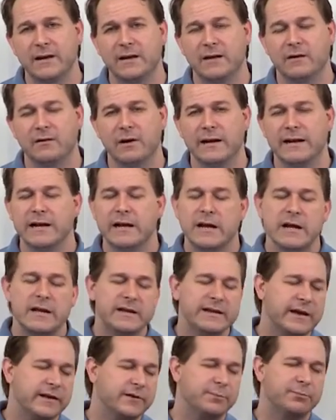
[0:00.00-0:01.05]
All right.
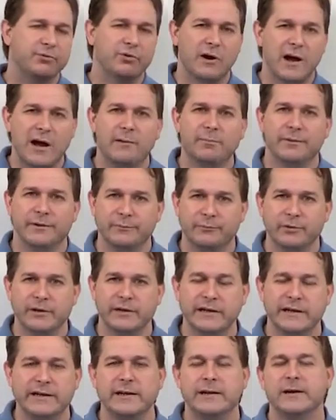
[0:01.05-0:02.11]
The other problem
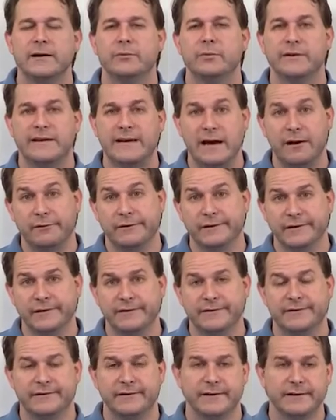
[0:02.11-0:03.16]
really with
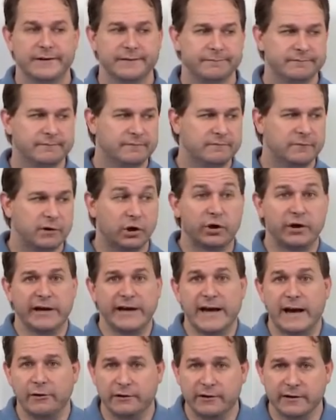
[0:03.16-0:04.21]
calculus, uh, learning
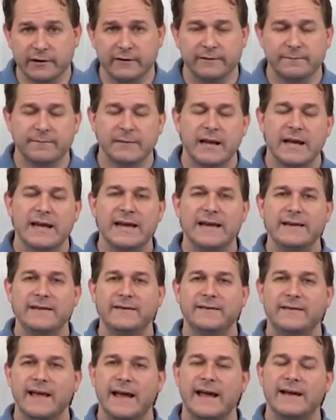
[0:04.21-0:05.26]
calculus,
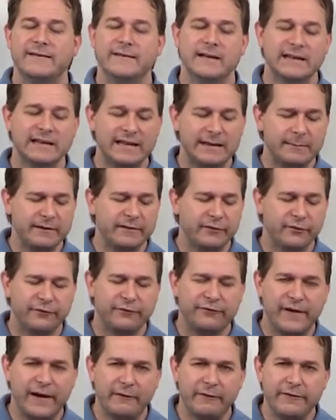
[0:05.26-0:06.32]
is that limits are
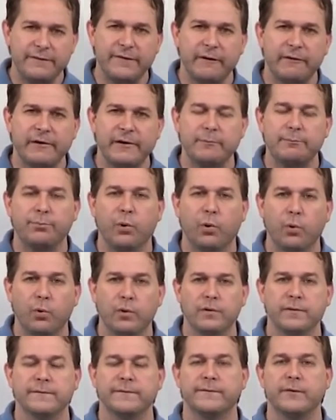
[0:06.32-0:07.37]
very, very important